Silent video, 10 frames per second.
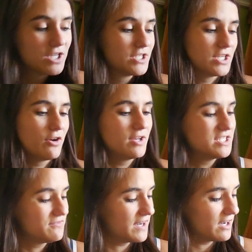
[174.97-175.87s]
So
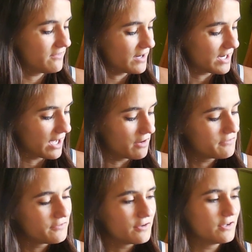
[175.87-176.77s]
it's very, very
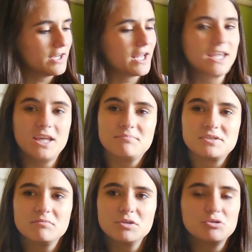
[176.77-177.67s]
helpful, and I keep
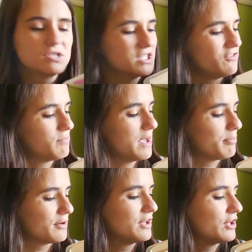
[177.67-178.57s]
some loose leaf
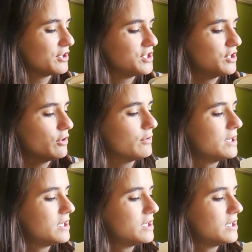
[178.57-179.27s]
paper in there too,